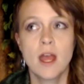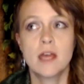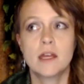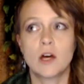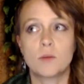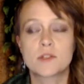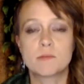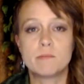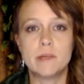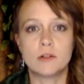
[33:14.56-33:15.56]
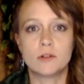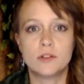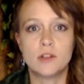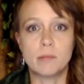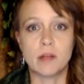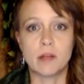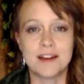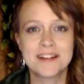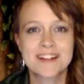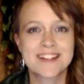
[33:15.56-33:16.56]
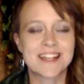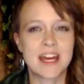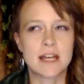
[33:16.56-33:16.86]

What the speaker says: It helps build the blood because it